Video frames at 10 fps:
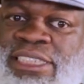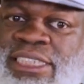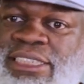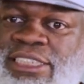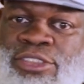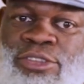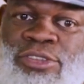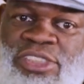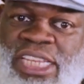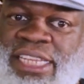none of these
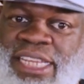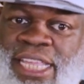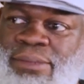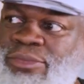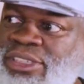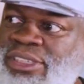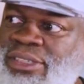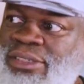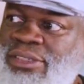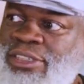schools that I named
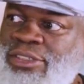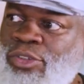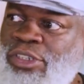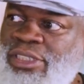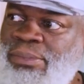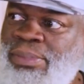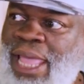was historically